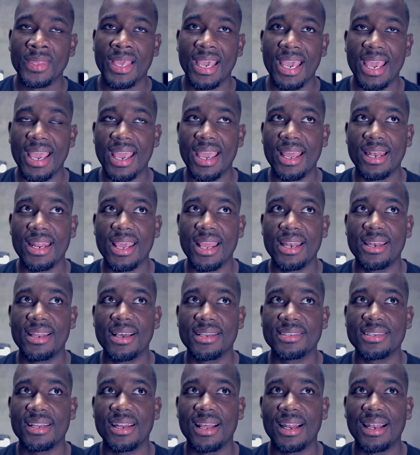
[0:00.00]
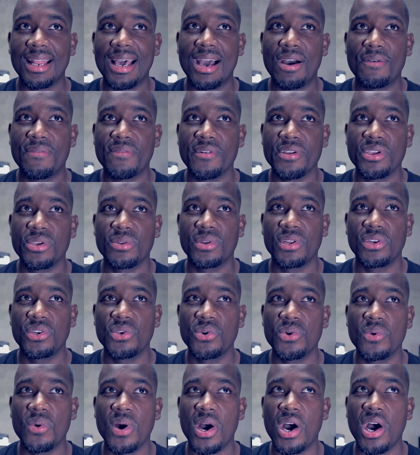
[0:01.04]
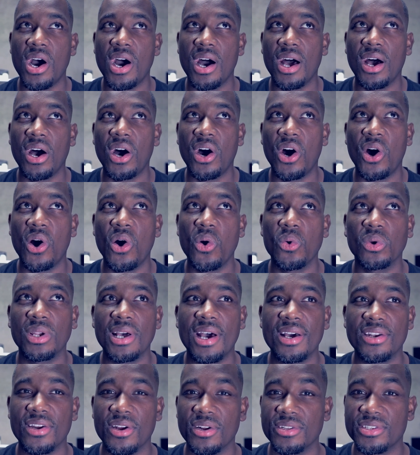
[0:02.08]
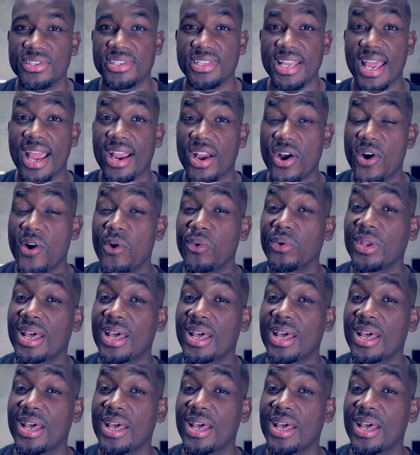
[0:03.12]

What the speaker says: and it doesn't allow for you to do a whole lot or stack a whole